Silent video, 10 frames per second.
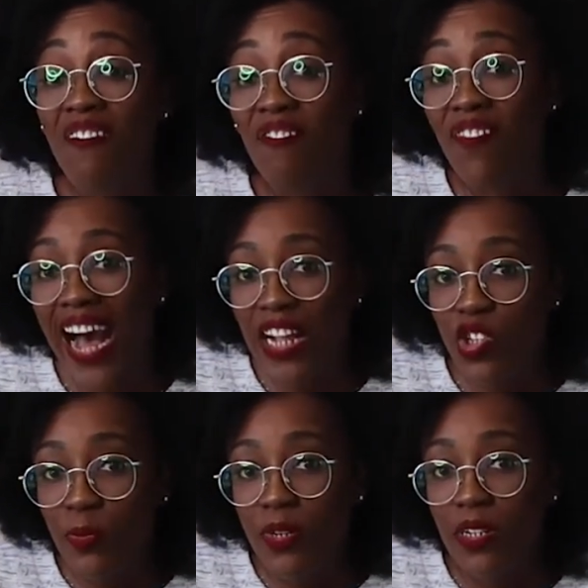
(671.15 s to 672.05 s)

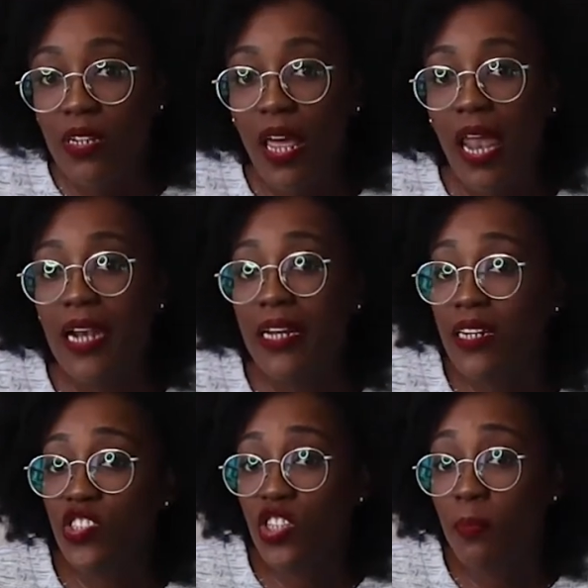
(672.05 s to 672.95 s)
valuable
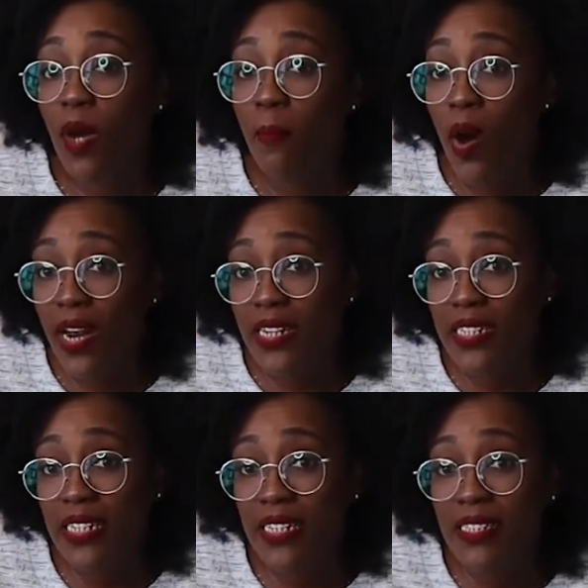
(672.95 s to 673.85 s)
leadership
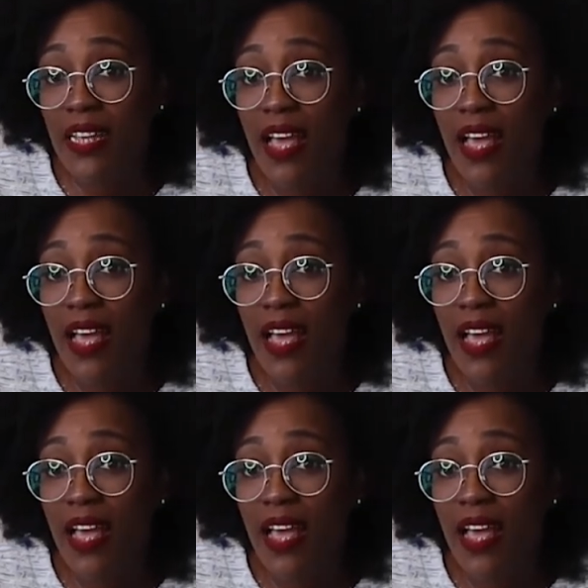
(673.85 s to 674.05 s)
commodities